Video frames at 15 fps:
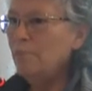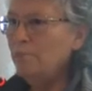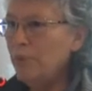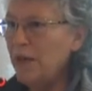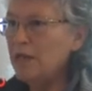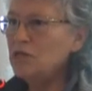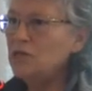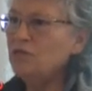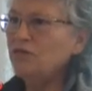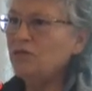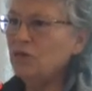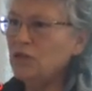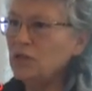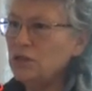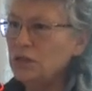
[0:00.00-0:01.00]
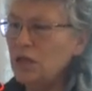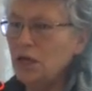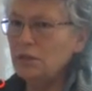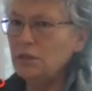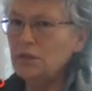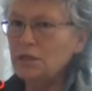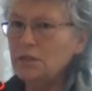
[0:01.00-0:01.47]
based first
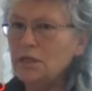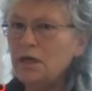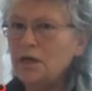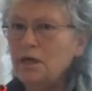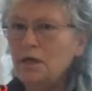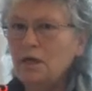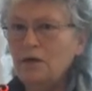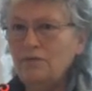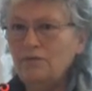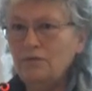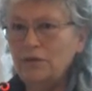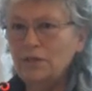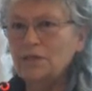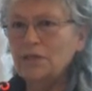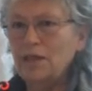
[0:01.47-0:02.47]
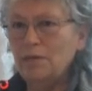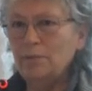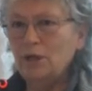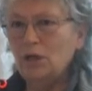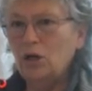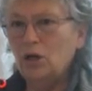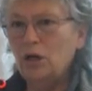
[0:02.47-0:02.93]
on the study of
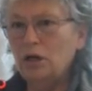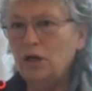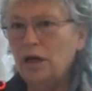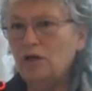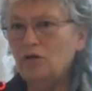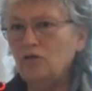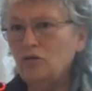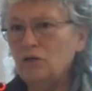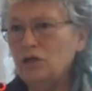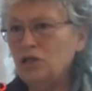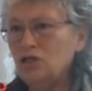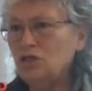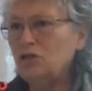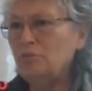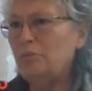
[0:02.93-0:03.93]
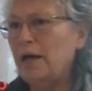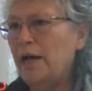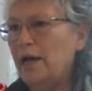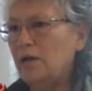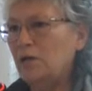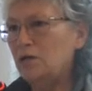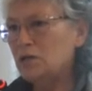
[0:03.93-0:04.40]
Islamic art and traditional
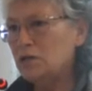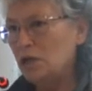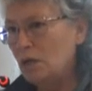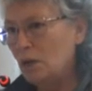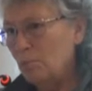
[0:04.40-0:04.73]
patterns,